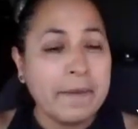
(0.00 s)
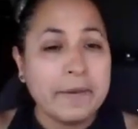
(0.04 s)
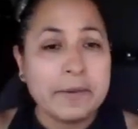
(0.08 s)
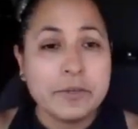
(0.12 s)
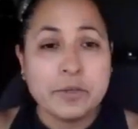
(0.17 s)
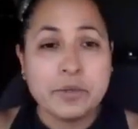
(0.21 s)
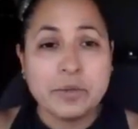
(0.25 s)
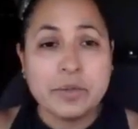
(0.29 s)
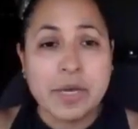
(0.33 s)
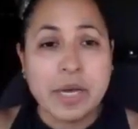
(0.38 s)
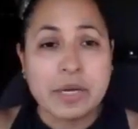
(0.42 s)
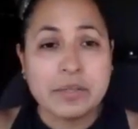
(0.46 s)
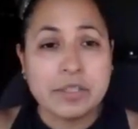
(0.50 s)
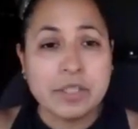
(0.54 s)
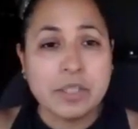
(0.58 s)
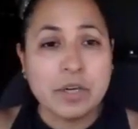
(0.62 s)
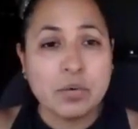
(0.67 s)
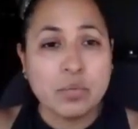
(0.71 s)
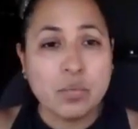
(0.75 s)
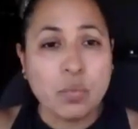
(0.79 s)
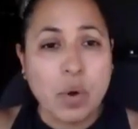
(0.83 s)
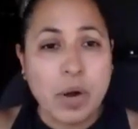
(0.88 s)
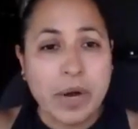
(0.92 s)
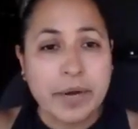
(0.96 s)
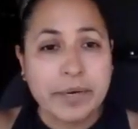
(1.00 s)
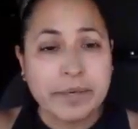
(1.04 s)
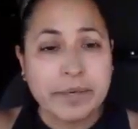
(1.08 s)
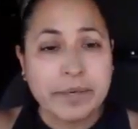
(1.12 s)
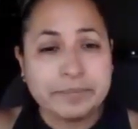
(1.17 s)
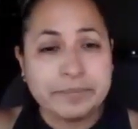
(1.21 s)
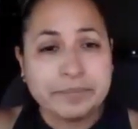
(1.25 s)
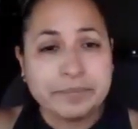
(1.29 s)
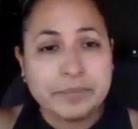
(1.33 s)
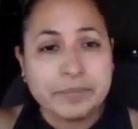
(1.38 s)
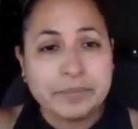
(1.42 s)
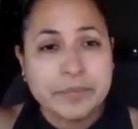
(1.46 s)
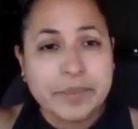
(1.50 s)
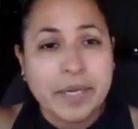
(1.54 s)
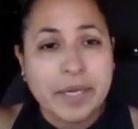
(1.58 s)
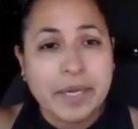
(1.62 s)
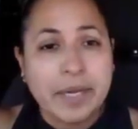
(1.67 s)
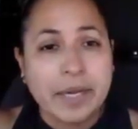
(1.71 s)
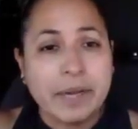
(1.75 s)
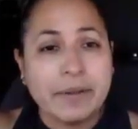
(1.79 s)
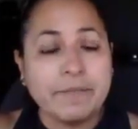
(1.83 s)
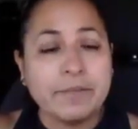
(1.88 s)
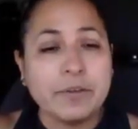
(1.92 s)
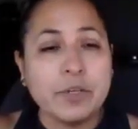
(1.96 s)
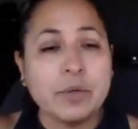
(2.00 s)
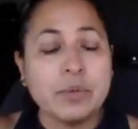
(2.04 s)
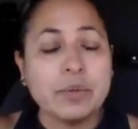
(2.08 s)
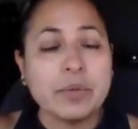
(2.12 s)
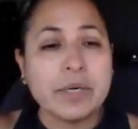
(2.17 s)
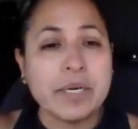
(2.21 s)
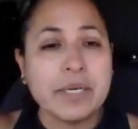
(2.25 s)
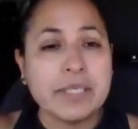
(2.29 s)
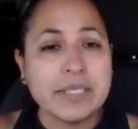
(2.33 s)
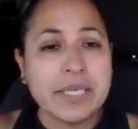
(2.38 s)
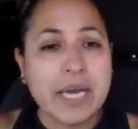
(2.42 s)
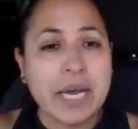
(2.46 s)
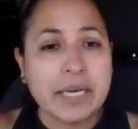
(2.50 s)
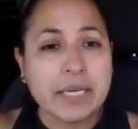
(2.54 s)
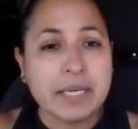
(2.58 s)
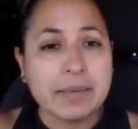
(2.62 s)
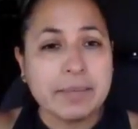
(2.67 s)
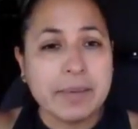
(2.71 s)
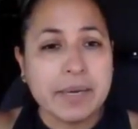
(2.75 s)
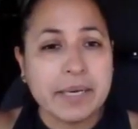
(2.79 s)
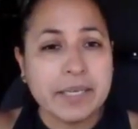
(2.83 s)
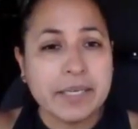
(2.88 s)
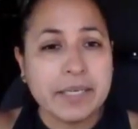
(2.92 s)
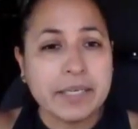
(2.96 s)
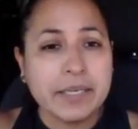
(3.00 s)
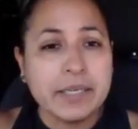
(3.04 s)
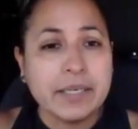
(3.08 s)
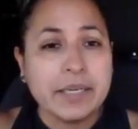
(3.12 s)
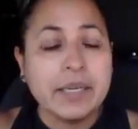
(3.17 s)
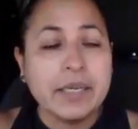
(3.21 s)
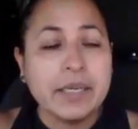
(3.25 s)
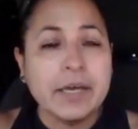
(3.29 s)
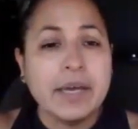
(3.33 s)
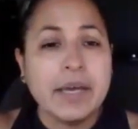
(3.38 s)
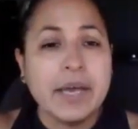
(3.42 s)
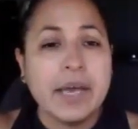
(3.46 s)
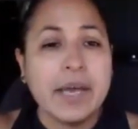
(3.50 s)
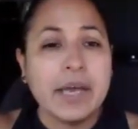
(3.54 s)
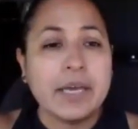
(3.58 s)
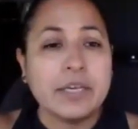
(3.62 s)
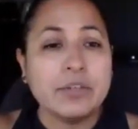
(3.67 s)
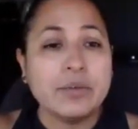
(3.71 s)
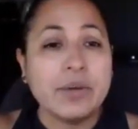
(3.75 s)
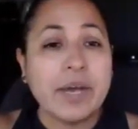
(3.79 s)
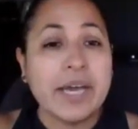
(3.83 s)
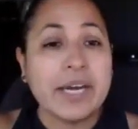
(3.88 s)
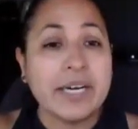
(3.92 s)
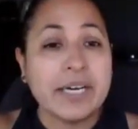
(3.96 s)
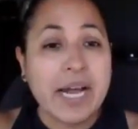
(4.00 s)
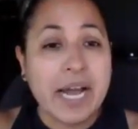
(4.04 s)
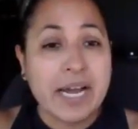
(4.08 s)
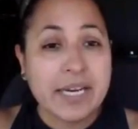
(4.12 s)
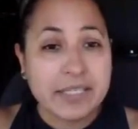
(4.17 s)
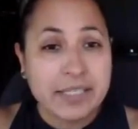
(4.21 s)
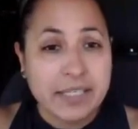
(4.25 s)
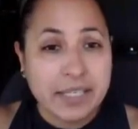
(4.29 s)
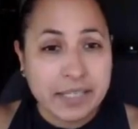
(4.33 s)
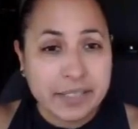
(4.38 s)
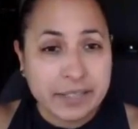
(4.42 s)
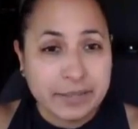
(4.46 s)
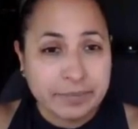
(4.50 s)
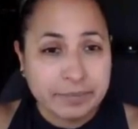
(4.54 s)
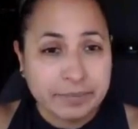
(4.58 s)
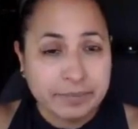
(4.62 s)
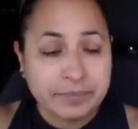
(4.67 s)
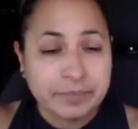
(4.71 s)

2001, if you were undocumented and you had an I-10,